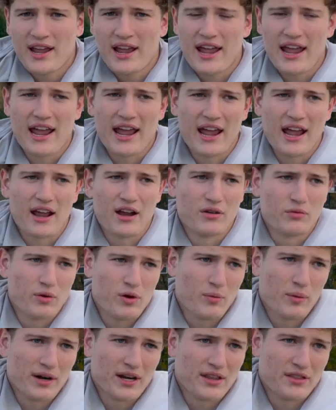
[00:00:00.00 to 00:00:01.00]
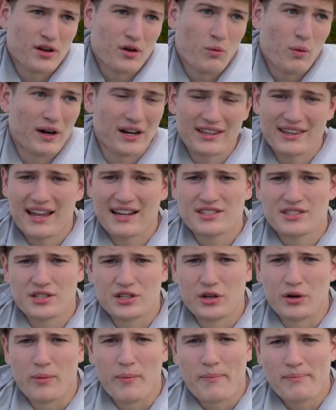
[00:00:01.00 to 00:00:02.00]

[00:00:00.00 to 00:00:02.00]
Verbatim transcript: and we went in there wanting to execute.